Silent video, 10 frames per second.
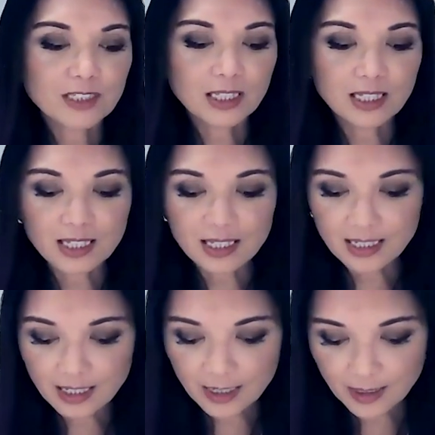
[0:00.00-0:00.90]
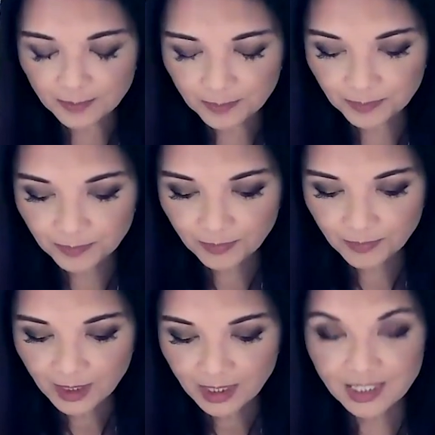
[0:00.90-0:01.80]
the
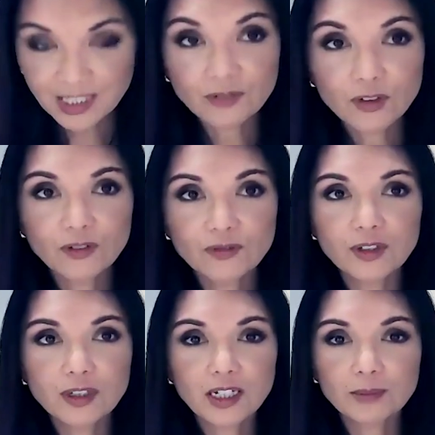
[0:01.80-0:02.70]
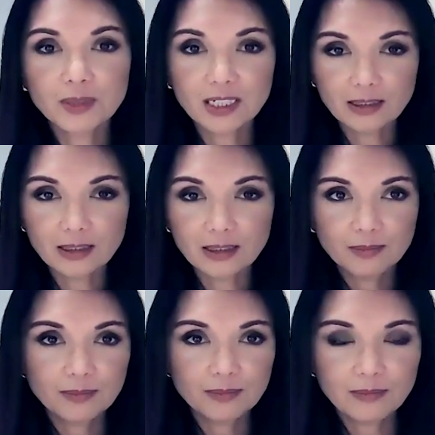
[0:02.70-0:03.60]
CFO of a
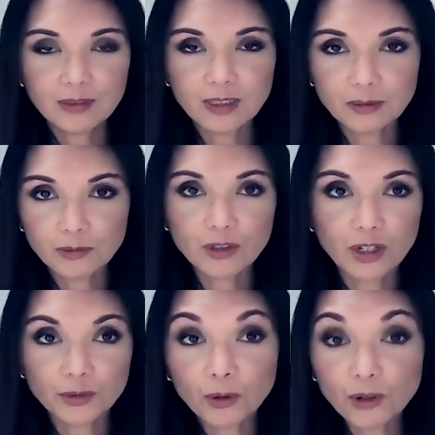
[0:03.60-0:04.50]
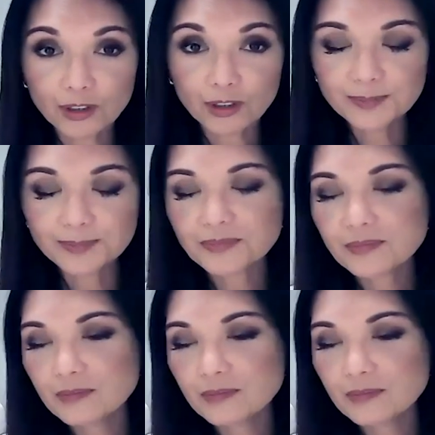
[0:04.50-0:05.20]
company called Oracle,